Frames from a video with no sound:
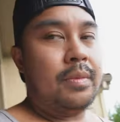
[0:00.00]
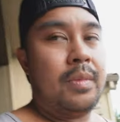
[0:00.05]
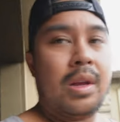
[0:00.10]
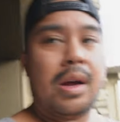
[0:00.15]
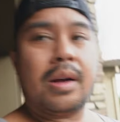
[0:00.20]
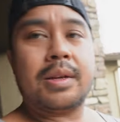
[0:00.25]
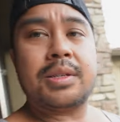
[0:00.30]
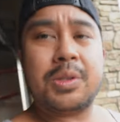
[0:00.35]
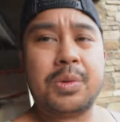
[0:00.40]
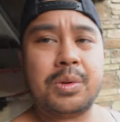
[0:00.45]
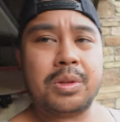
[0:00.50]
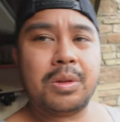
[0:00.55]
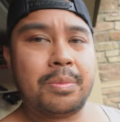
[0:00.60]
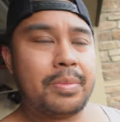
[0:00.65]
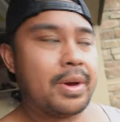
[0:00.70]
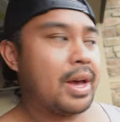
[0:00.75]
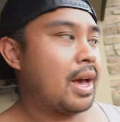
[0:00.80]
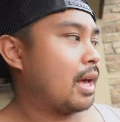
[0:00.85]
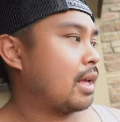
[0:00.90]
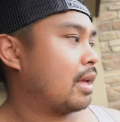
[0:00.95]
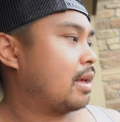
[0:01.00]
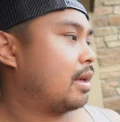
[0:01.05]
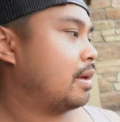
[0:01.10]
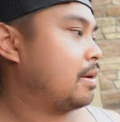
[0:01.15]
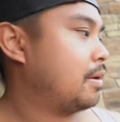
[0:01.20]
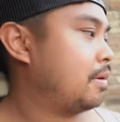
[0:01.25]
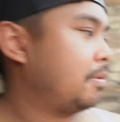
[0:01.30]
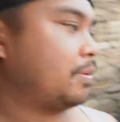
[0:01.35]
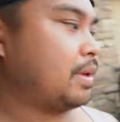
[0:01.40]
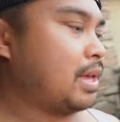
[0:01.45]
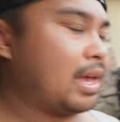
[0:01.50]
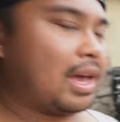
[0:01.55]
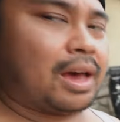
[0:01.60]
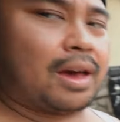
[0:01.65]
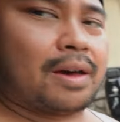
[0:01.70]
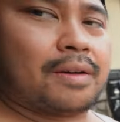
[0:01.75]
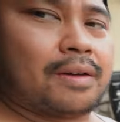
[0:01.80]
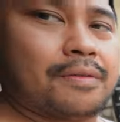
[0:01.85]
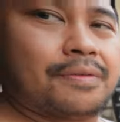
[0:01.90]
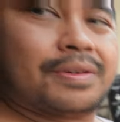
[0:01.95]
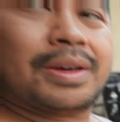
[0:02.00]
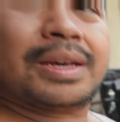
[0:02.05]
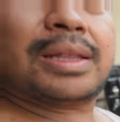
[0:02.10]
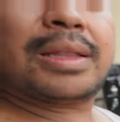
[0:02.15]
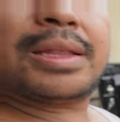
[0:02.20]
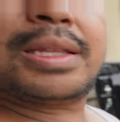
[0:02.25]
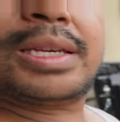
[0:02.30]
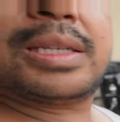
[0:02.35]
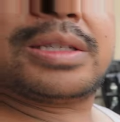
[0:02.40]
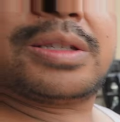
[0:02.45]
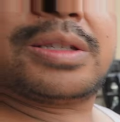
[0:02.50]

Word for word: Also in the back, we have these